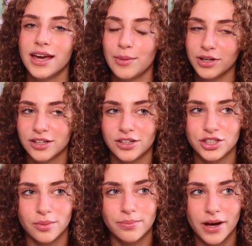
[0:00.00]
I'm going to touch
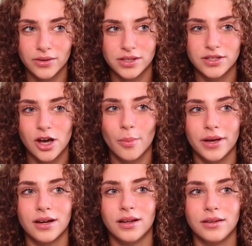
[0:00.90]
about this
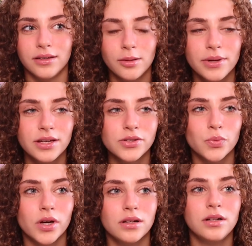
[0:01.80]
topic a little bit as
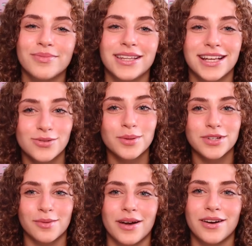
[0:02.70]
well, but that's what I'm
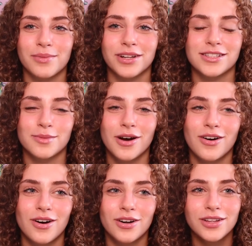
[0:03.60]
talking about. I'm going to talk
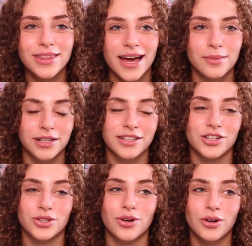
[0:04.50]
about all of that. I'm going to
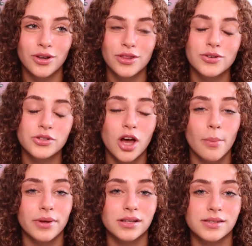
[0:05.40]
touch on all those
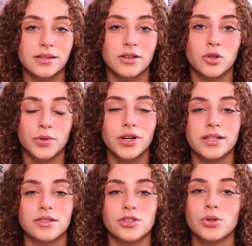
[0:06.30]
topics, and I hope you
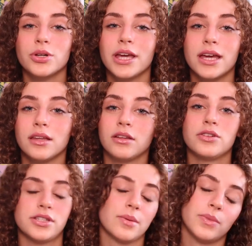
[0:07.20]
guys enjoy and
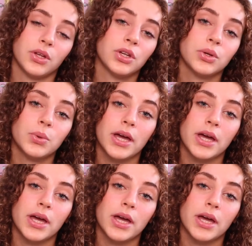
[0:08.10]
learn something new.